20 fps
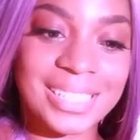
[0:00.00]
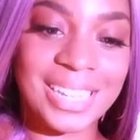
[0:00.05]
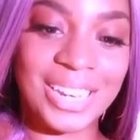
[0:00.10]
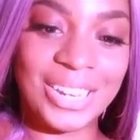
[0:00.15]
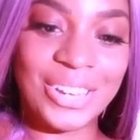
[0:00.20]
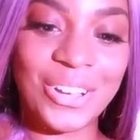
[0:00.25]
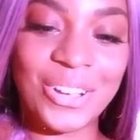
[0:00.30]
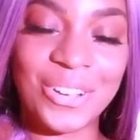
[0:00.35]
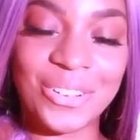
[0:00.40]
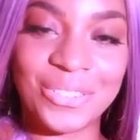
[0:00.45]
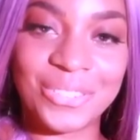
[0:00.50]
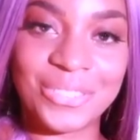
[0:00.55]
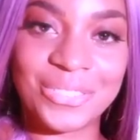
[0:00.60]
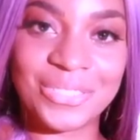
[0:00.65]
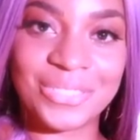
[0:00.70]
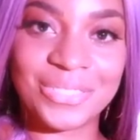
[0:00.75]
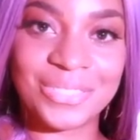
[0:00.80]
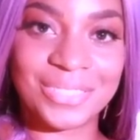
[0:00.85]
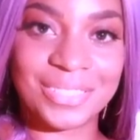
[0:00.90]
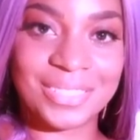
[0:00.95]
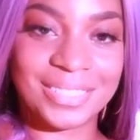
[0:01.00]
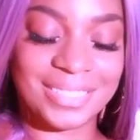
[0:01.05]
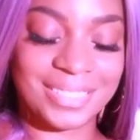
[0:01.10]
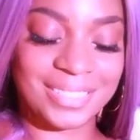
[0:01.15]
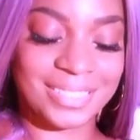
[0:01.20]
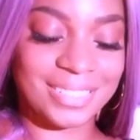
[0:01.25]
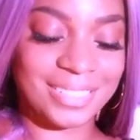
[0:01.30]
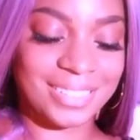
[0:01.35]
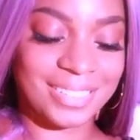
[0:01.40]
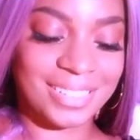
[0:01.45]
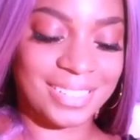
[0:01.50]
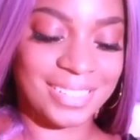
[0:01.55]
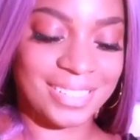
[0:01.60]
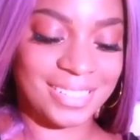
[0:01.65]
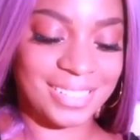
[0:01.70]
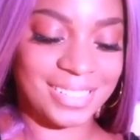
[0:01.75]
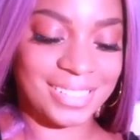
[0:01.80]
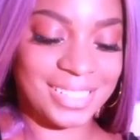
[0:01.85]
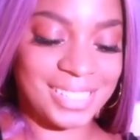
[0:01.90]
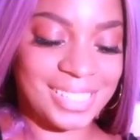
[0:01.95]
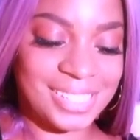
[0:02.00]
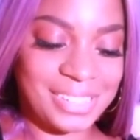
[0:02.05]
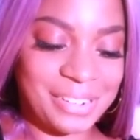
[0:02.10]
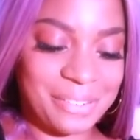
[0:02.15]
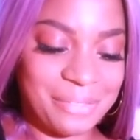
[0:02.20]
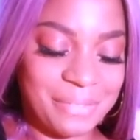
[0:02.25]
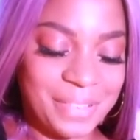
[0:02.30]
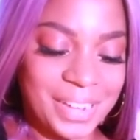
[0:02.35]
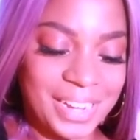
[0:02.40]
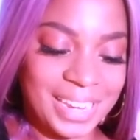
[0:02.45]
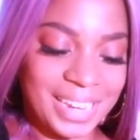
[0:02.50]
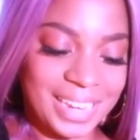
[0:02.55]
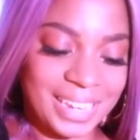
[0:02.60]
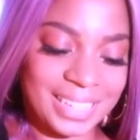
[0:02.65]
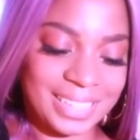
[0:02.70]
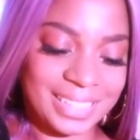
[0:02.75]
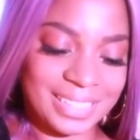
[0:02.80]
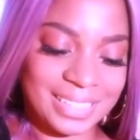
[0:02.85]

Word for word: They know. That's so funny.